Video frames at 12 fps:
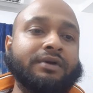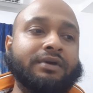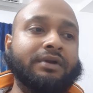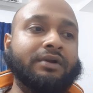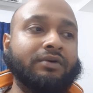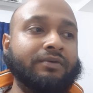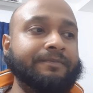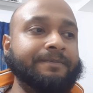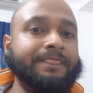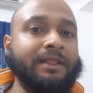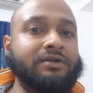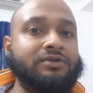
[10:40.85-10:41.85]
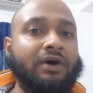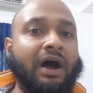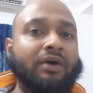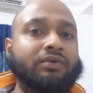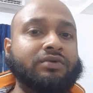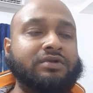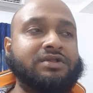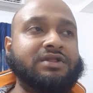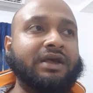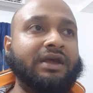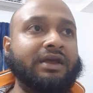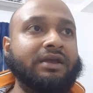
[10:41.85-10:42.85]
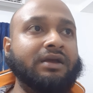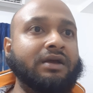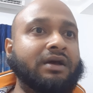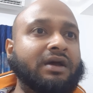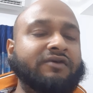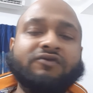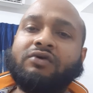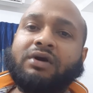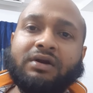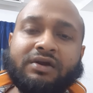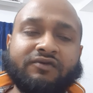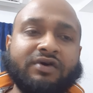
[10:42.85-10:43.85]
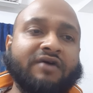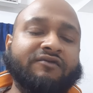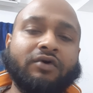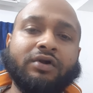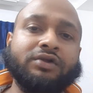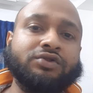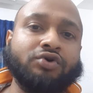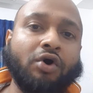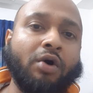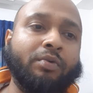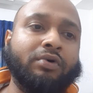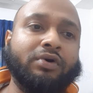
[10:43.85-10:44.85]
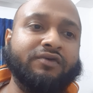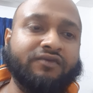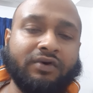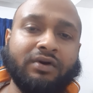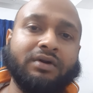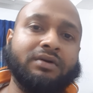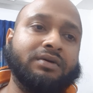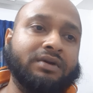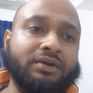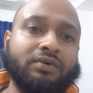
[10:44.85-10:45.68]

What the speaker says: you know so I would say, if you have got a job, or if you are